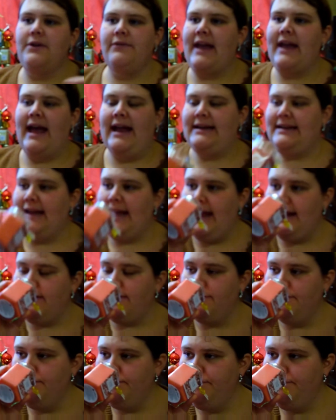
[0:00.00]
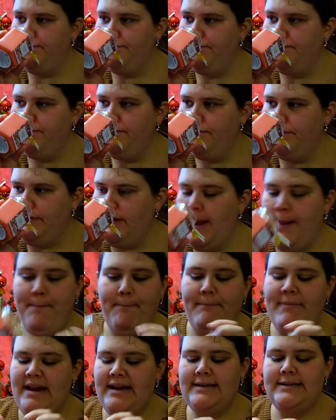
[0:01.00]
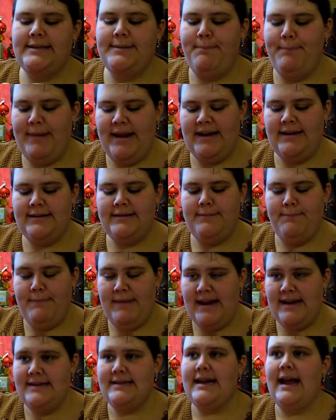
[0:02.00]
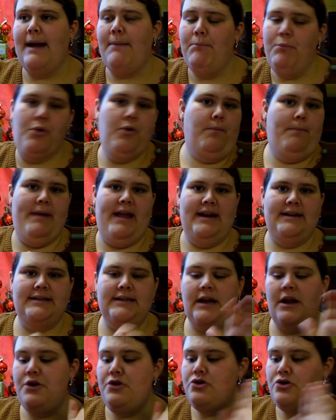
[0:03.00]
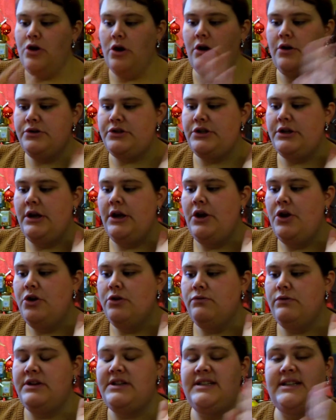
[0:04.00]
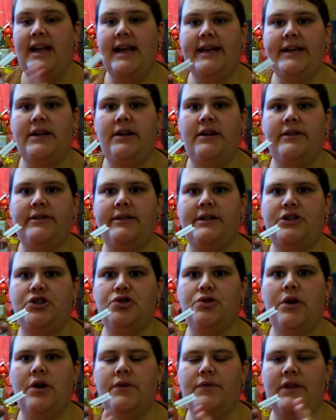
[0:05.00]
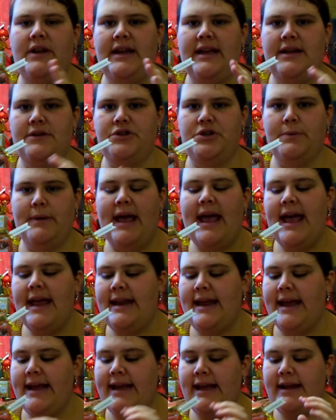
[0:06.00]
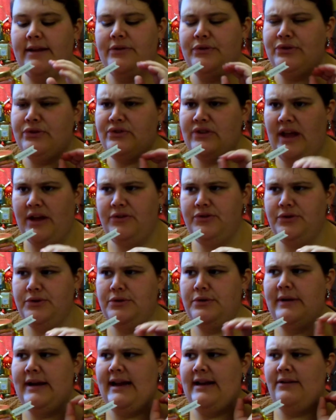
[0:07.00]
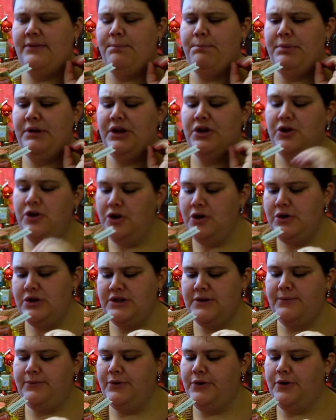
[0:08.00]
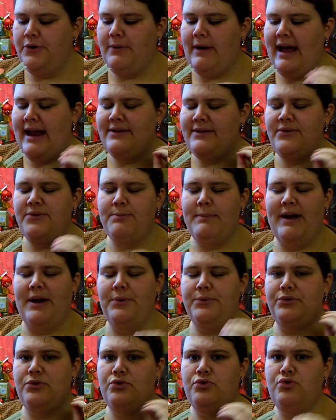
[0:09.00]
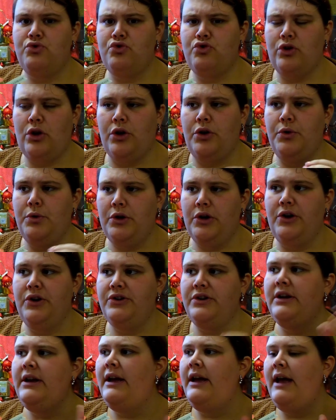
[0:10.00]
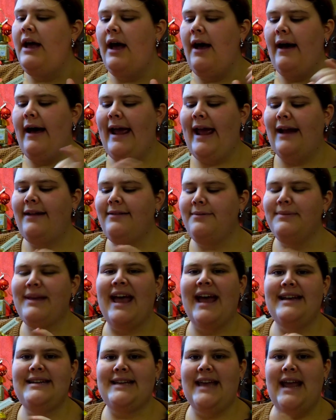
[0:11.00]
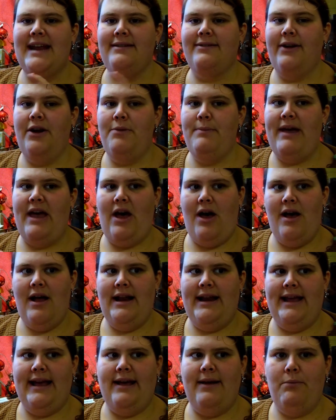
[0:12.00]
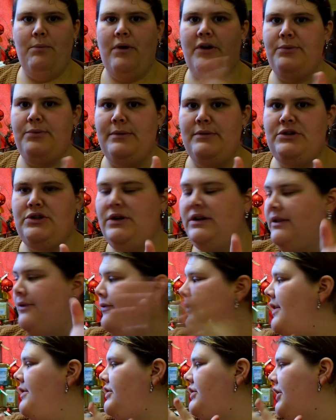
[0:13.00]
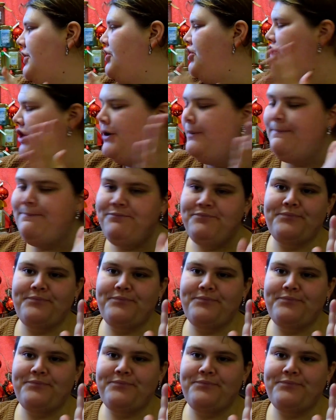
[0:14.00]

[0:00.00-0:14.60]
of candy canes. Mint, mint, mint, and more mint. Not ridiculously strong that it gives you a headache. It's subtle, it's beautiful, and smells so good. I had some candy canes homemade earlier whilst we were doing the photo shoot,